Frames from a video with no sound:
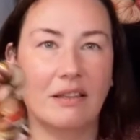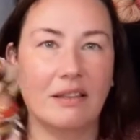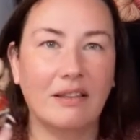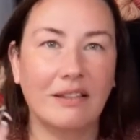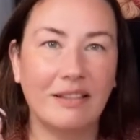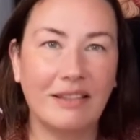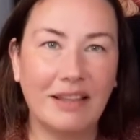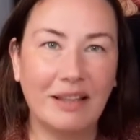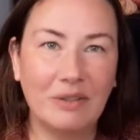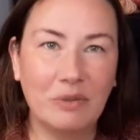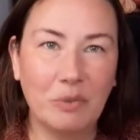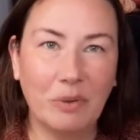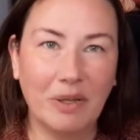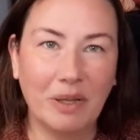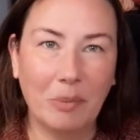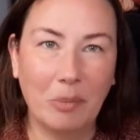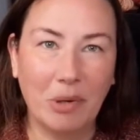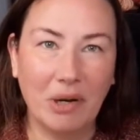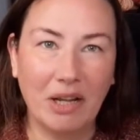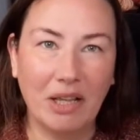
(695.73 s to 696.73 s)
That's really
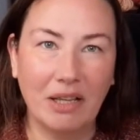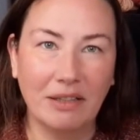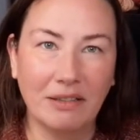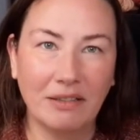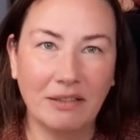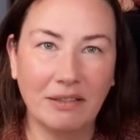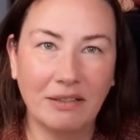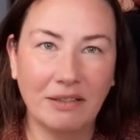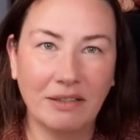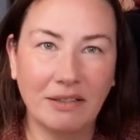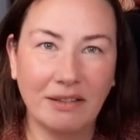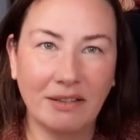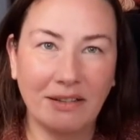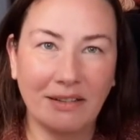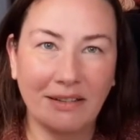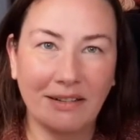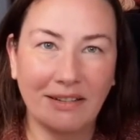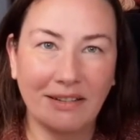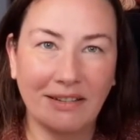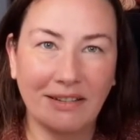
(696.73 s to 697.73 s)
pretty.
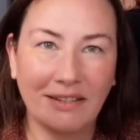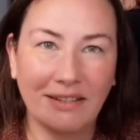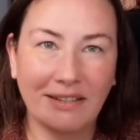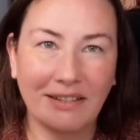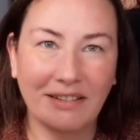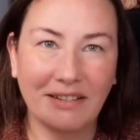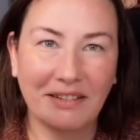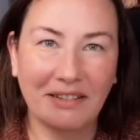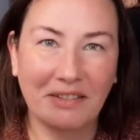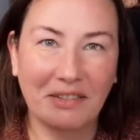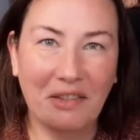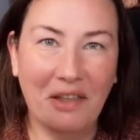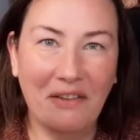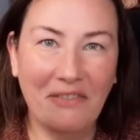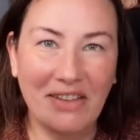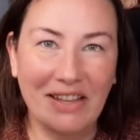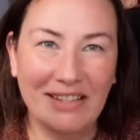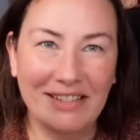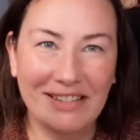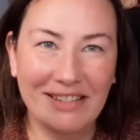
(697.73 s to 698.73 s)
Love
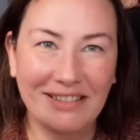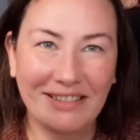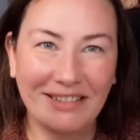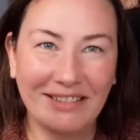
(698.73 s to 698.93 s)
it.